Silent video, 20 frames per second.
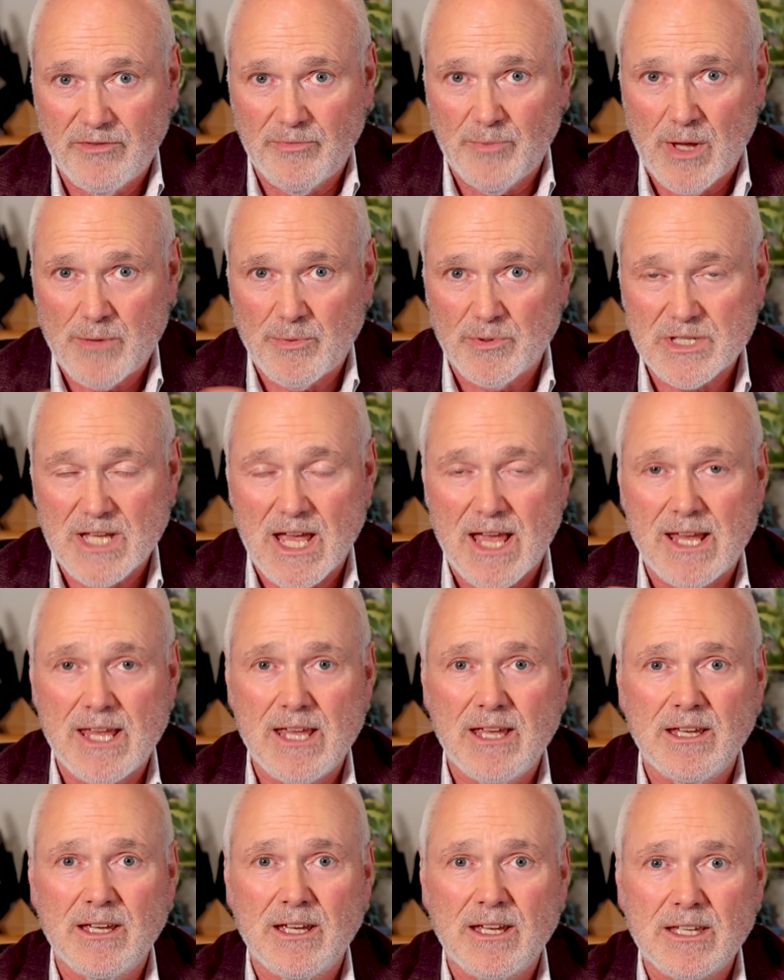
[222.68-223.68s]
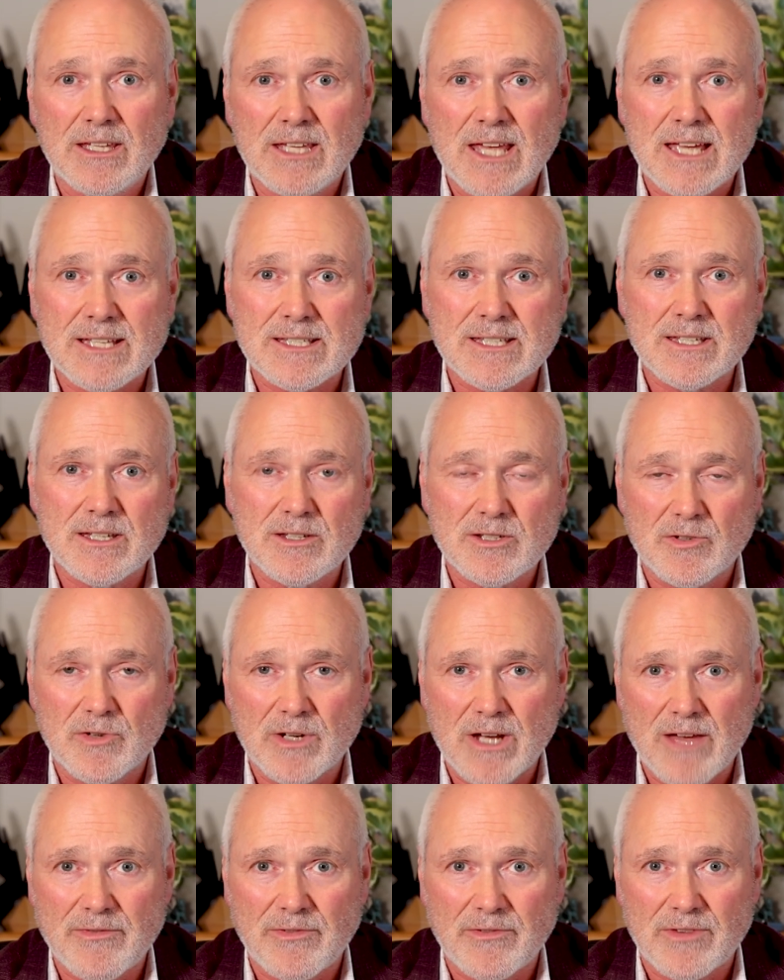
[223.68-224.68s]
if people say yes to
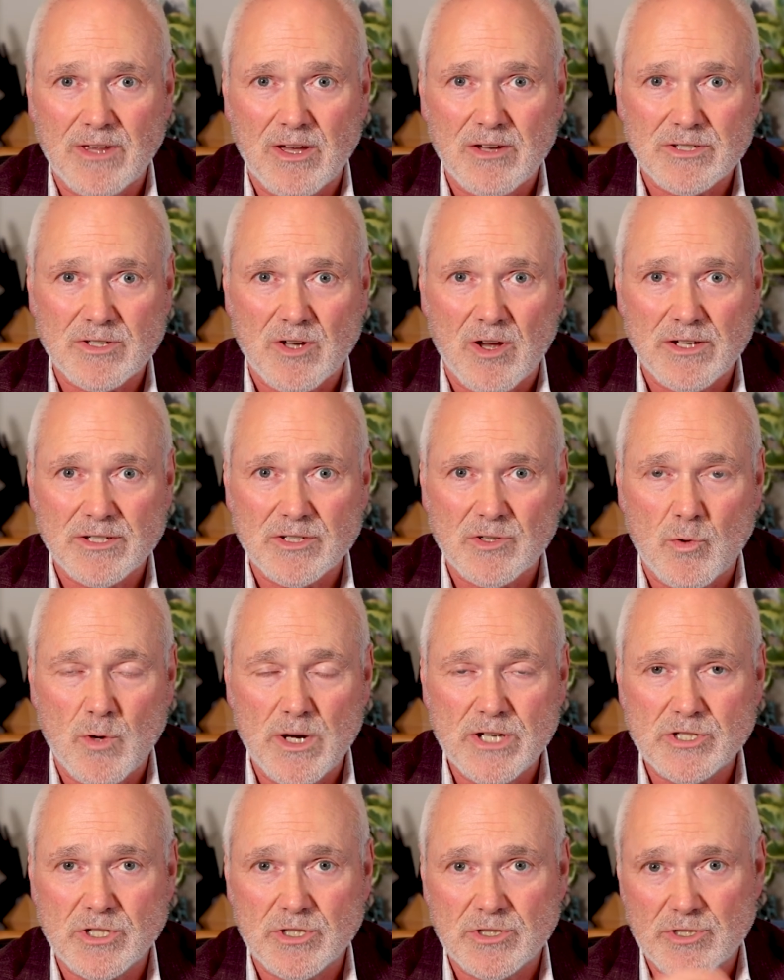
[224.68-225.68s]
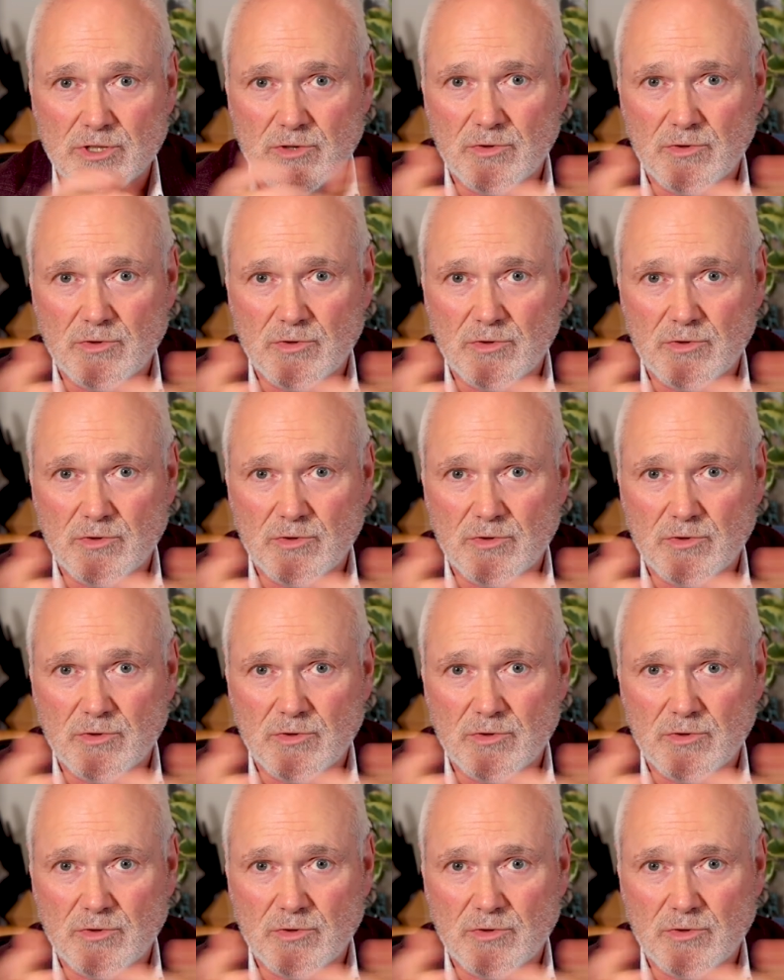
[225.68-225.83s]
enough of those kinds of questions,